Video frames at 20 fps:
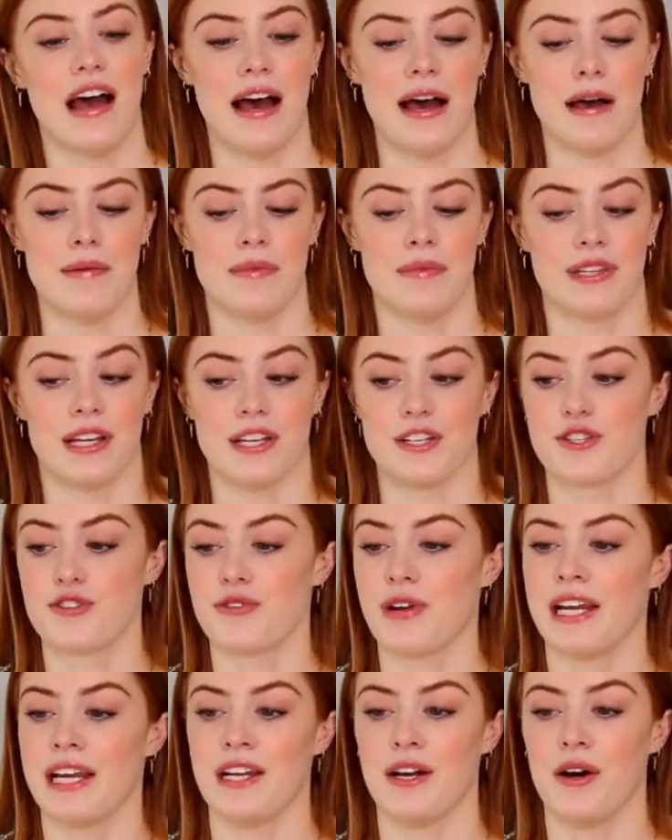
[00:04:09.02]
um, then
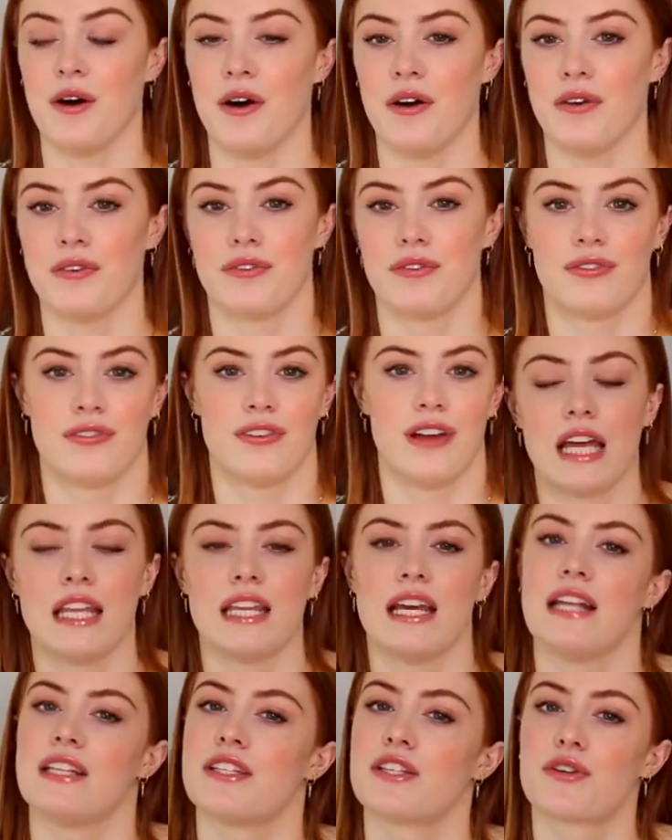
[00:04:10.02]
drain it off
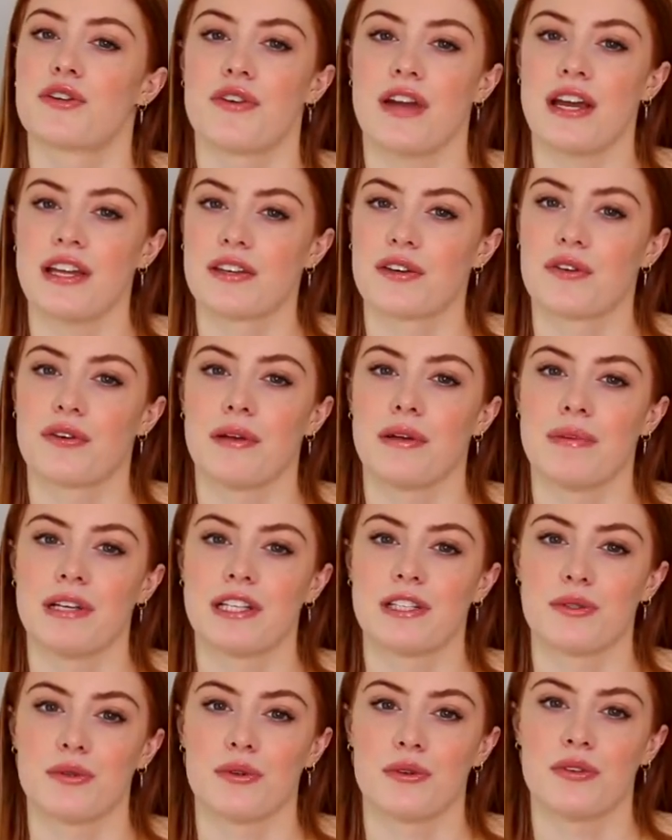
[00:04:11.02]
and then to create the creamy
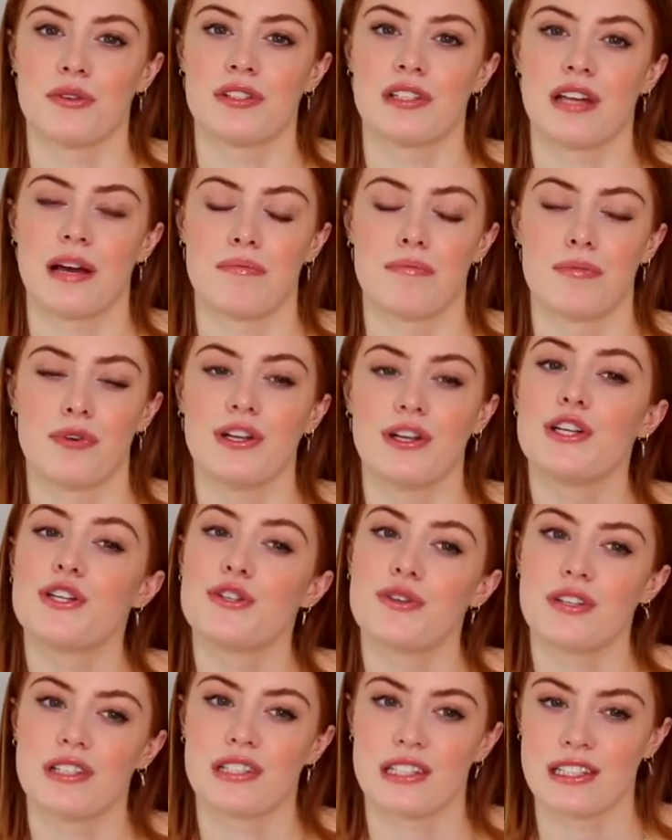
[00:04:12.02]
sauce I'm pretty
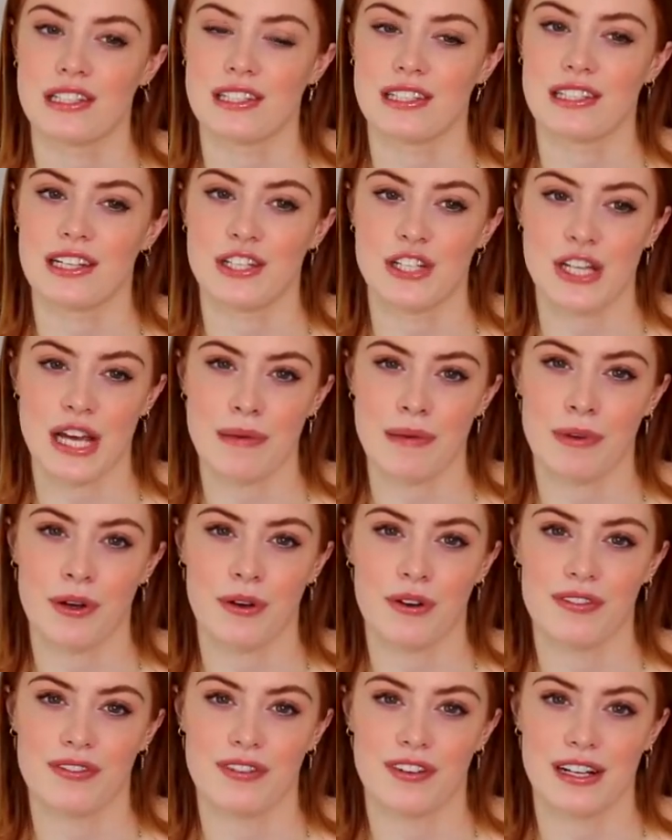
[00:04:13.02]
sure this is a Jamie
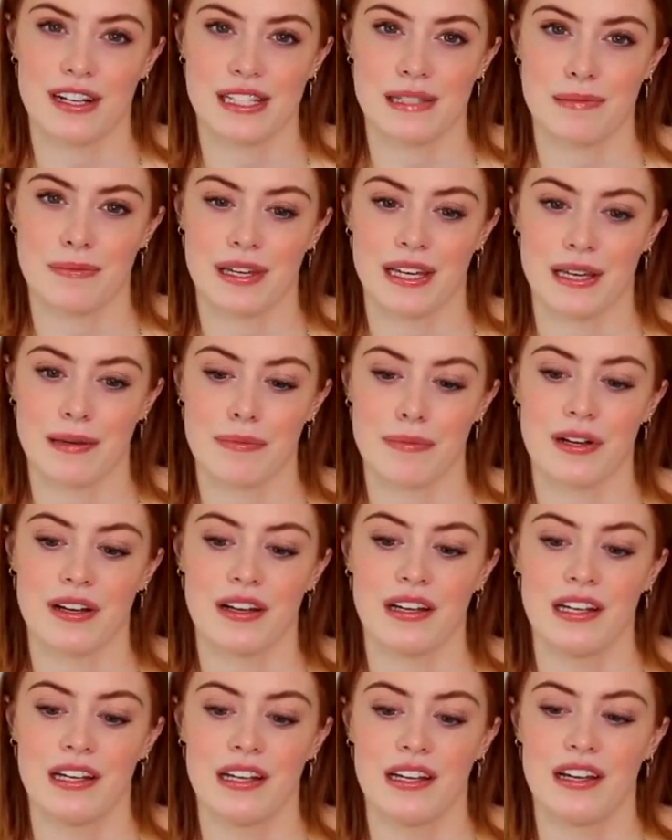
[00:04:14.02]
Oliver recipe
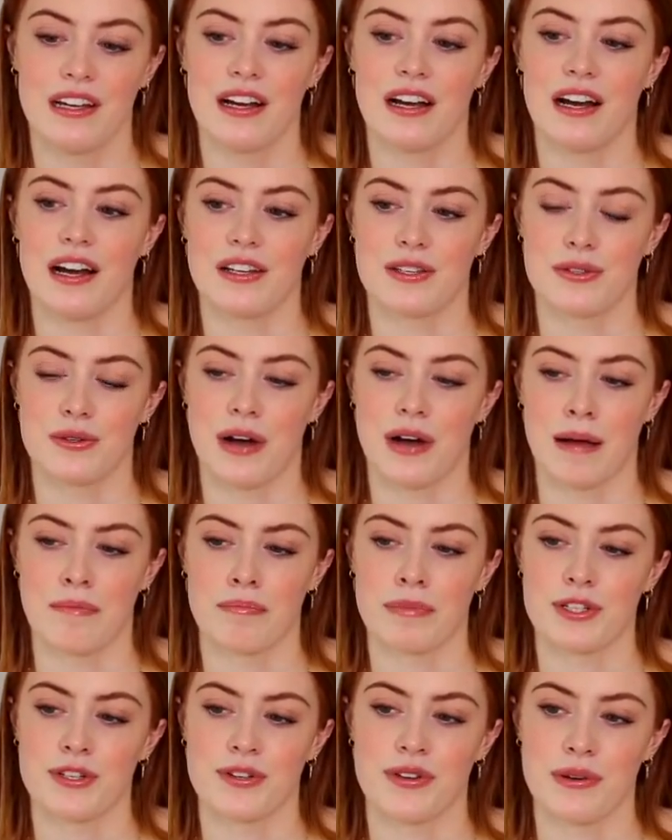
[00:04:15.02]
but I saw
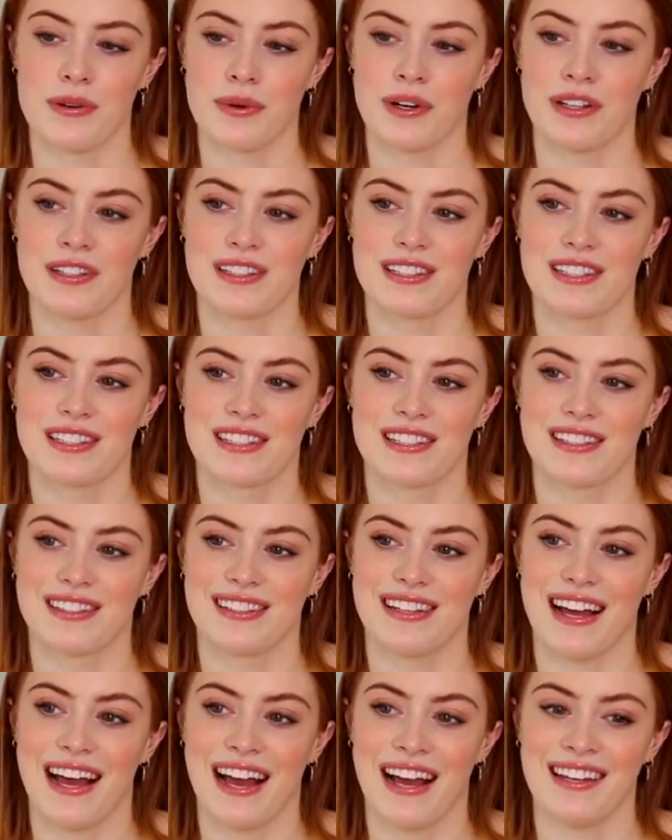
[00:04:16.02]
Amber do it once
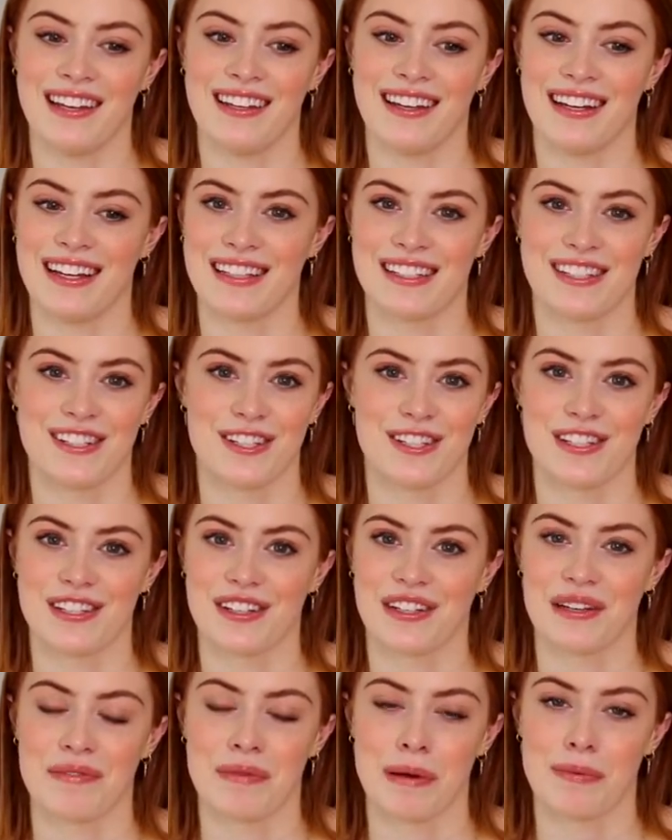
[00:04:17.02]
and like it's just
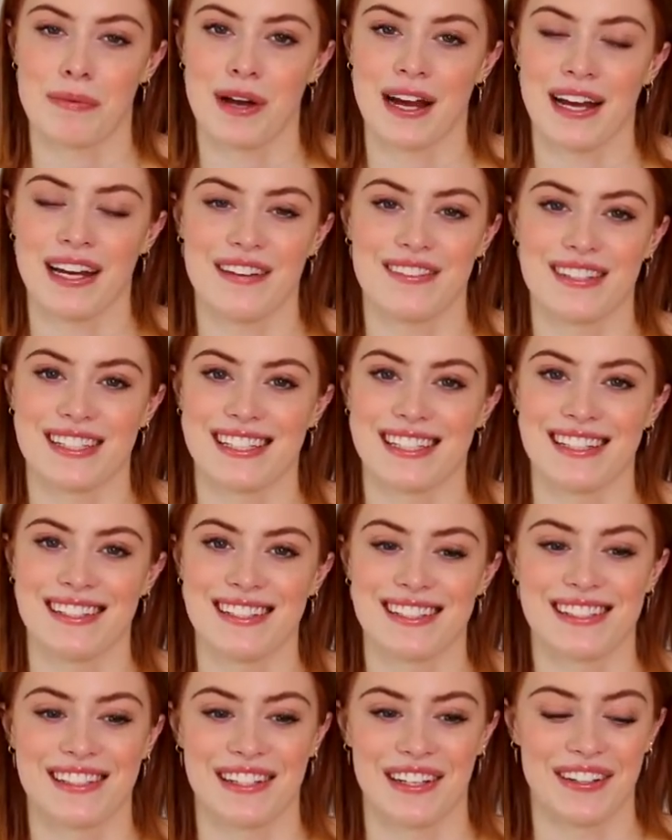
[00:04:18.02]
stuck in my brain ever
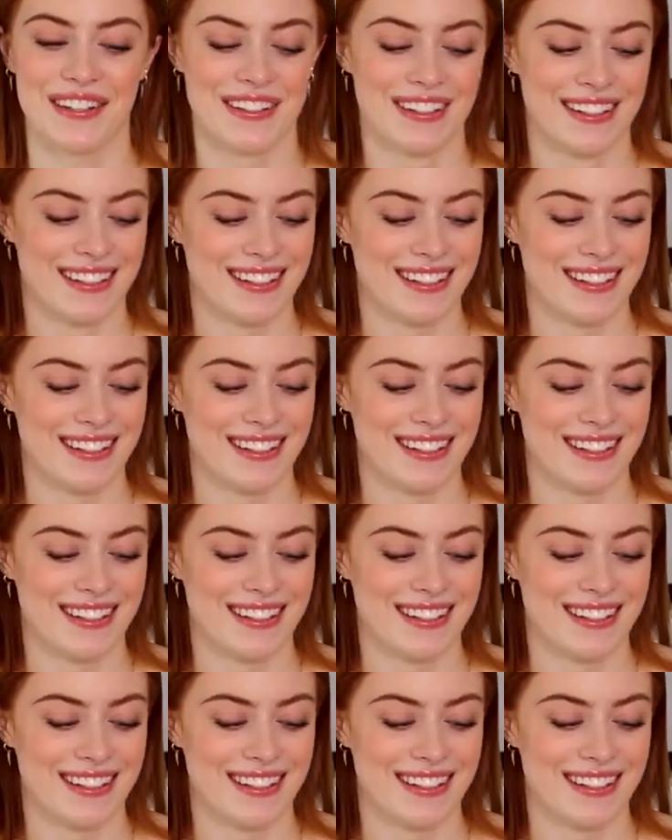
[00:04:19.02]
since so